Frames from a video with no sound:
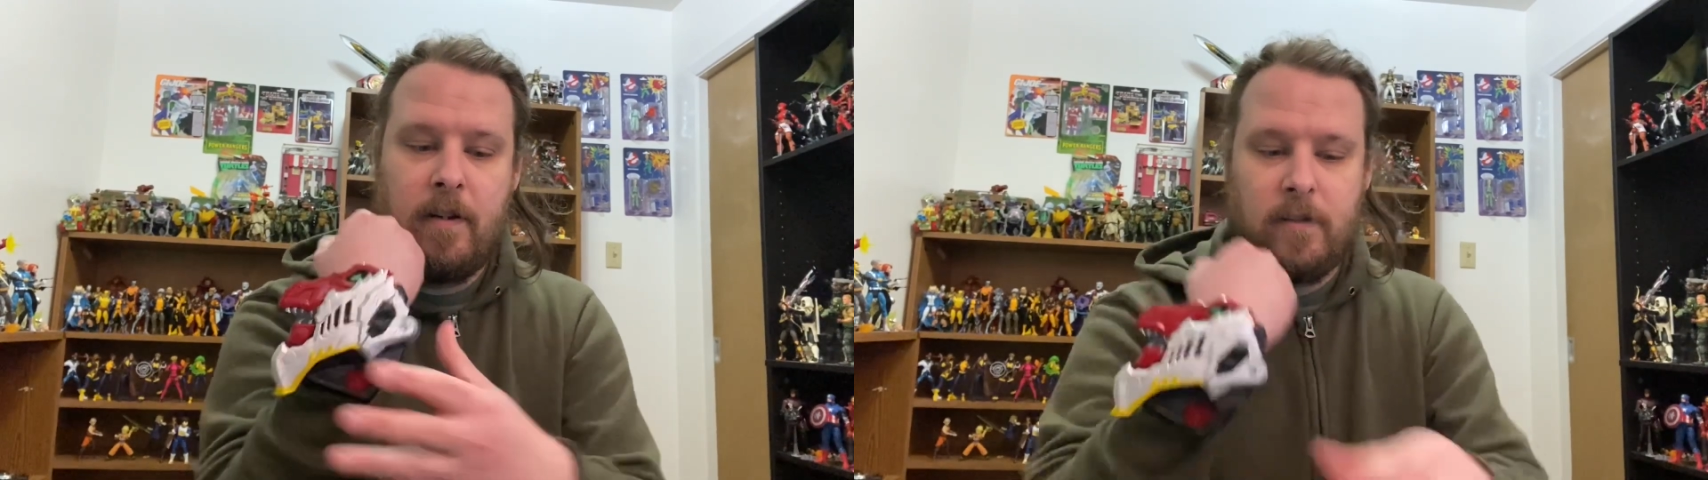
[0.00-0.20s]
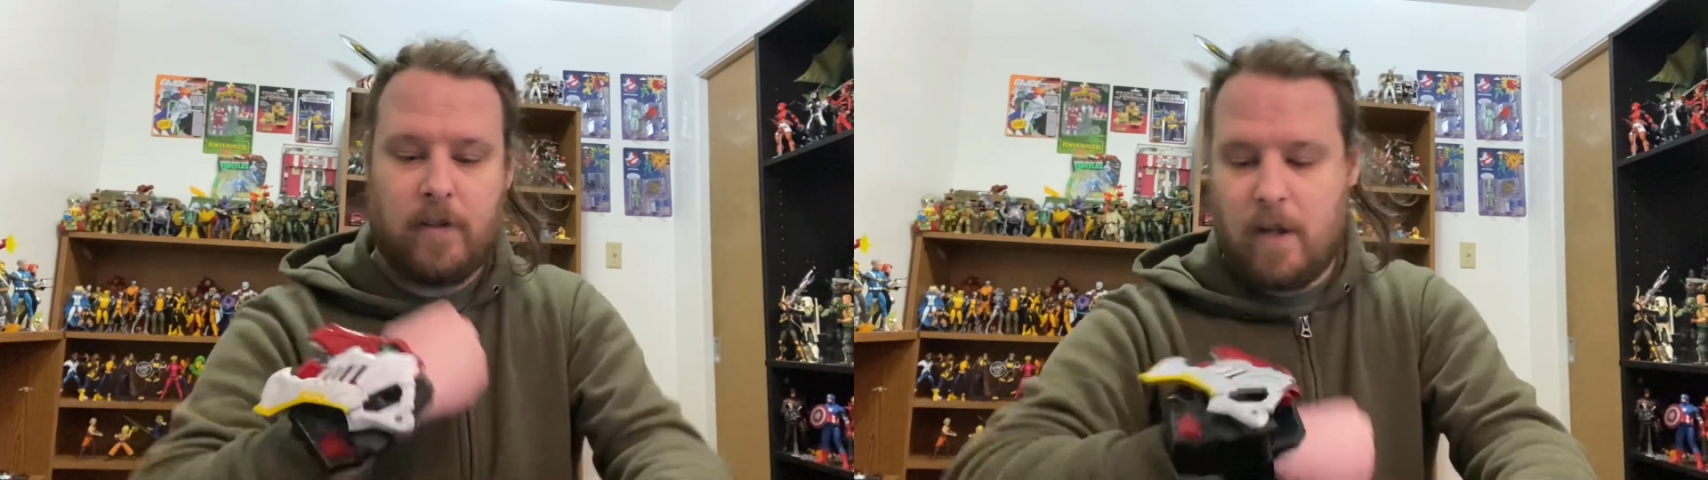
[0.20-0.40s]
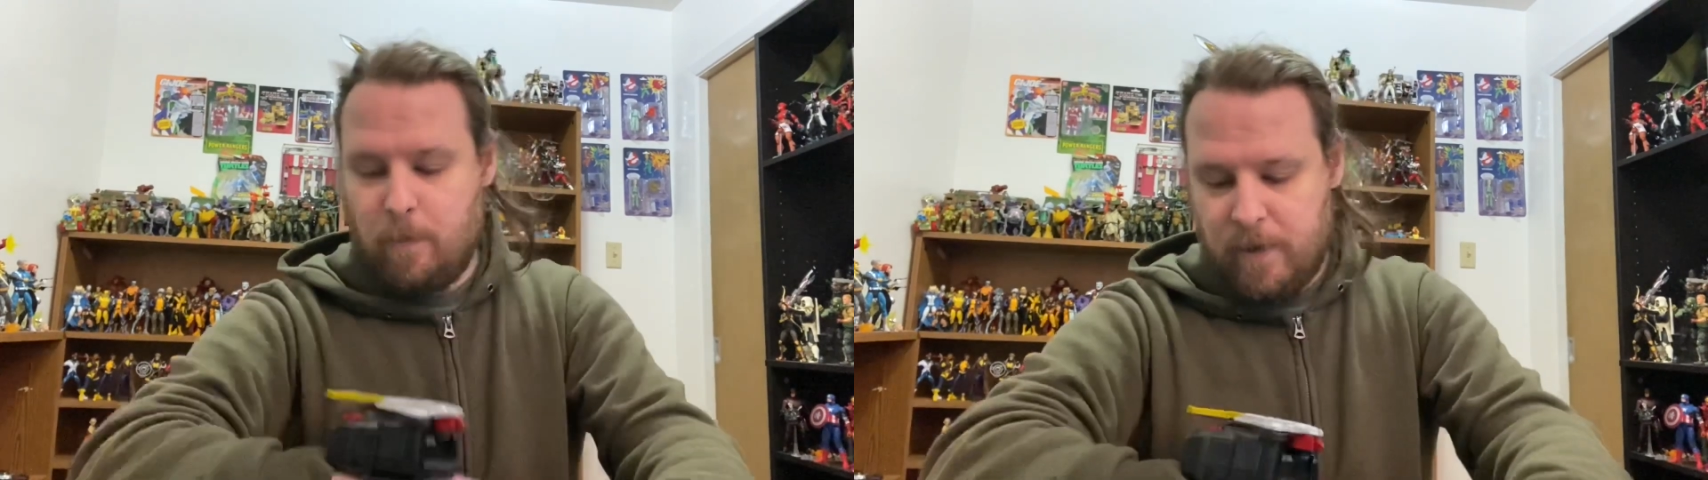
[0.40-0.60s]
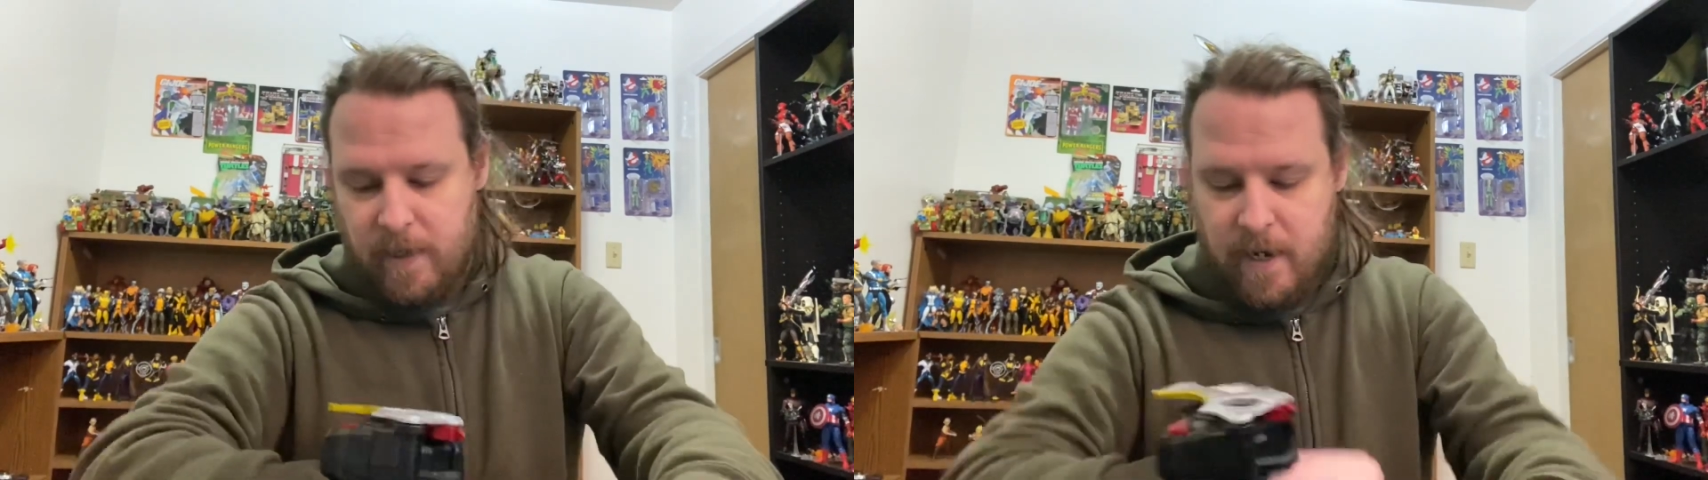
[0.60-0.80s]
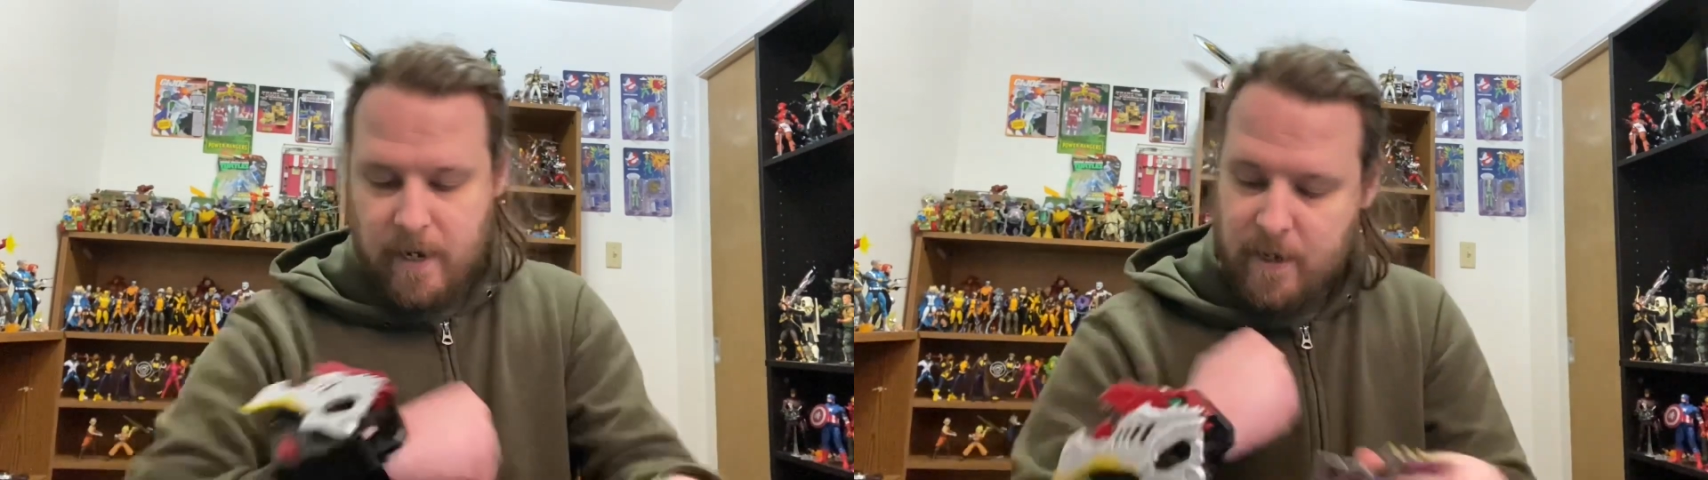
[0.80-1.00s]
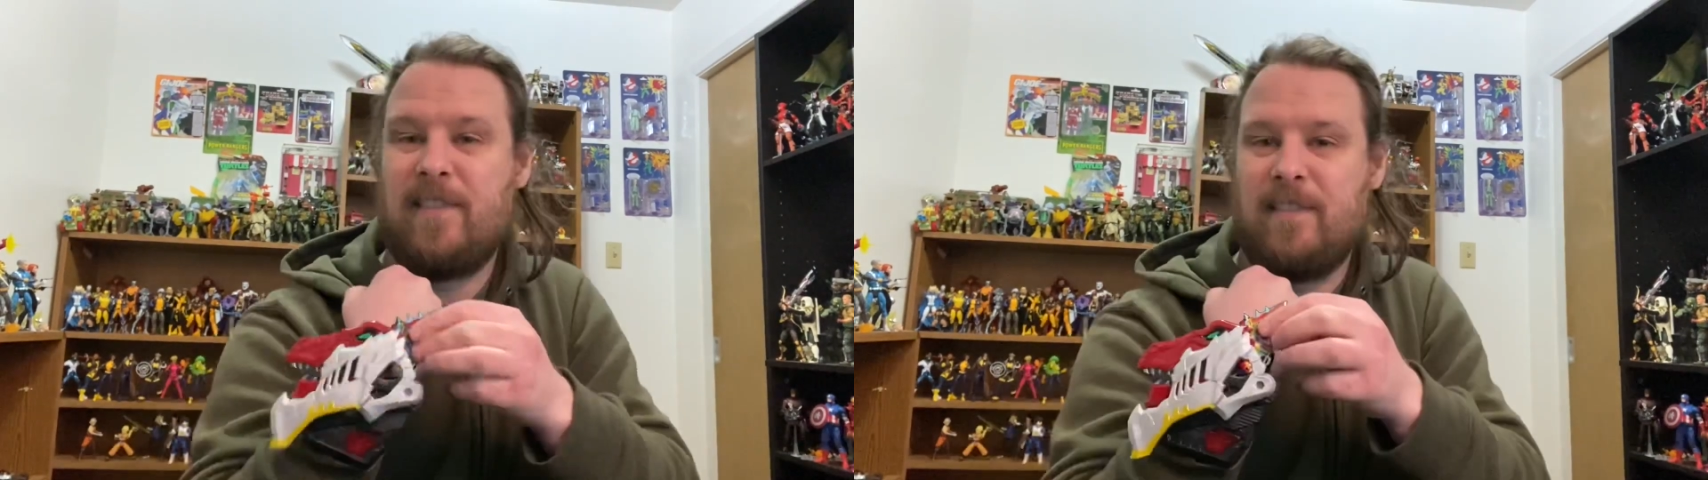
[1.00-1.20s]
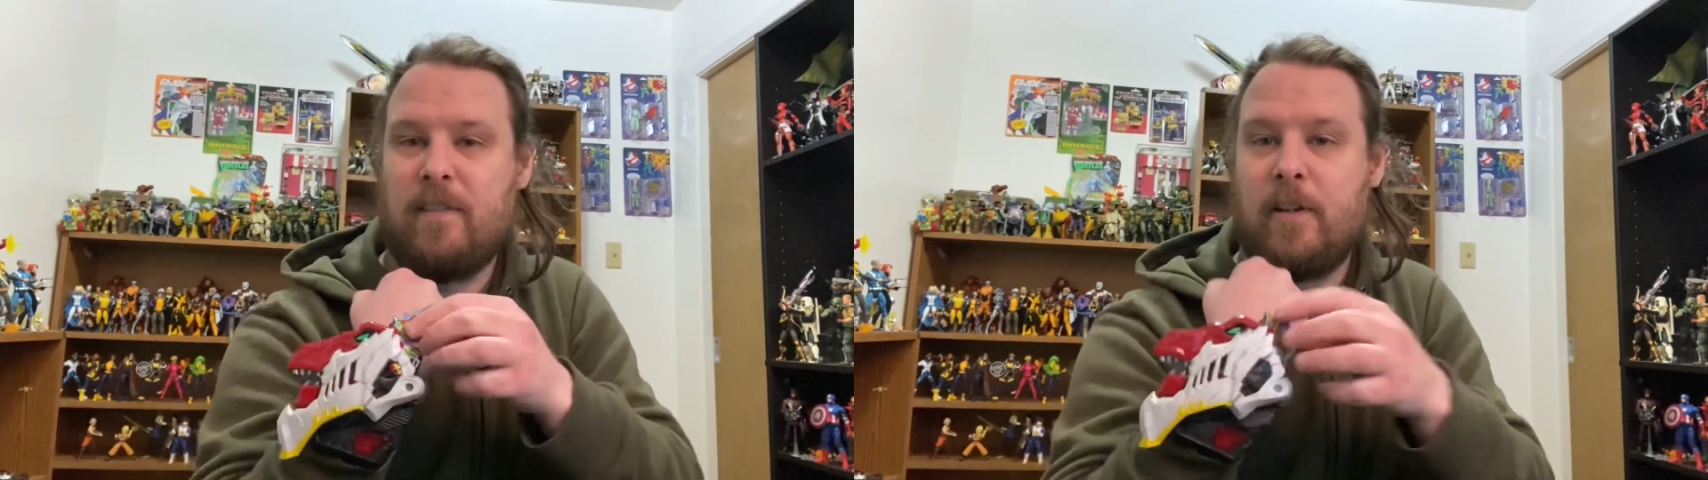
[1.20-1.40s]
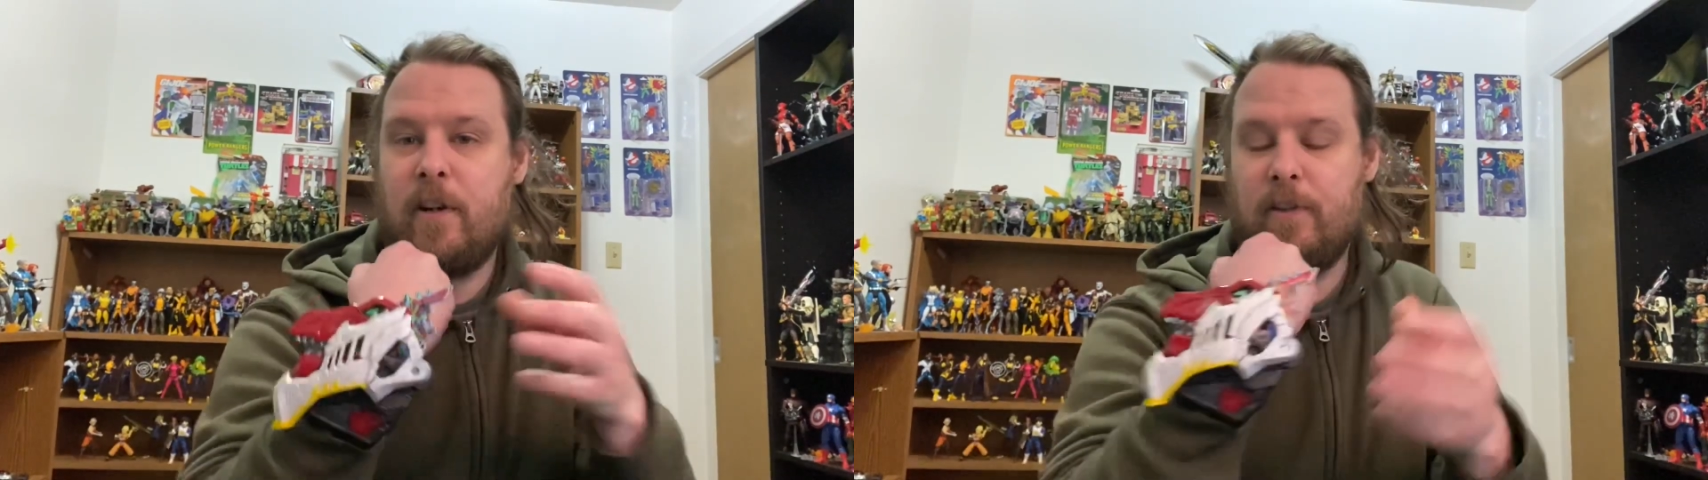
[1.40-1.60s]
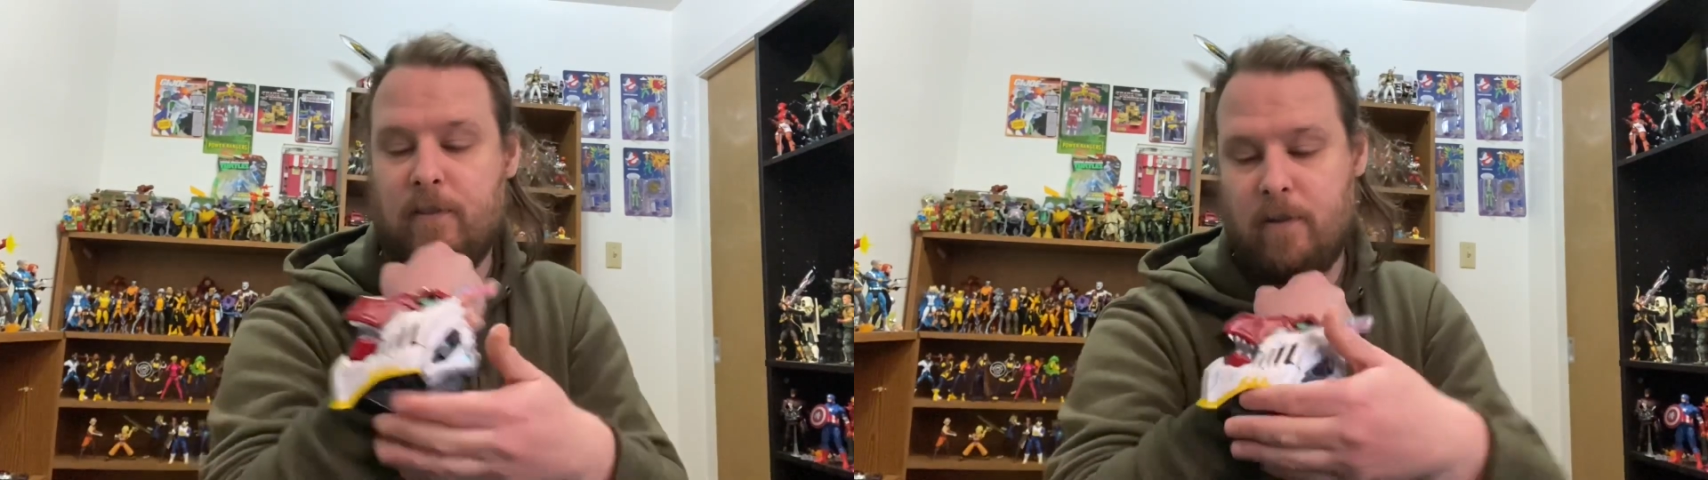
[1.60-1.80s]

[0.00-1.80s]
So I'll put the key in. There it goes.